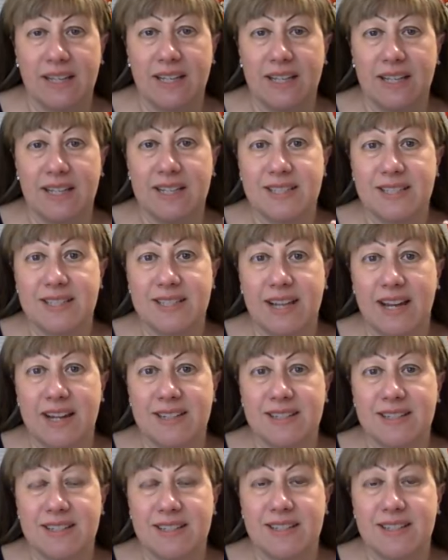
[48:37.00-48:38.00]
He
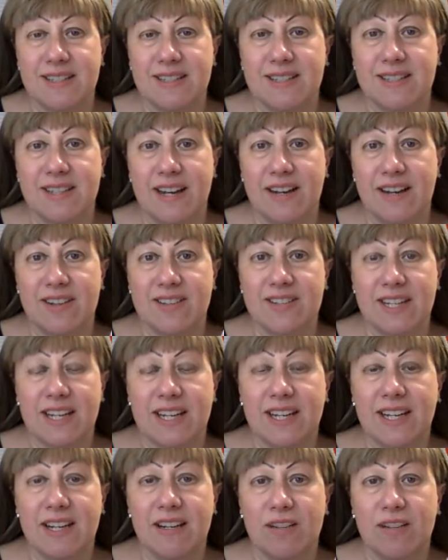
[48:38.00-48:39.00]
says he is there
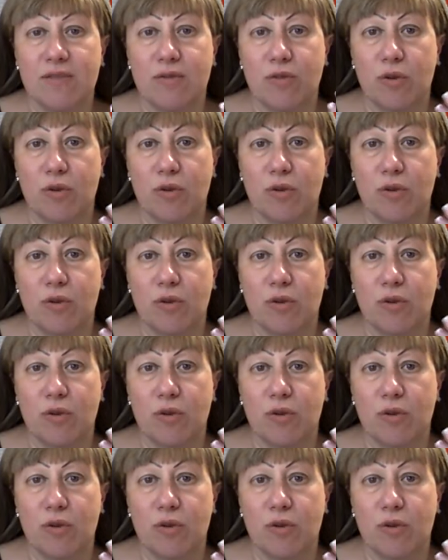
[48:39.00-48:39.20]
singing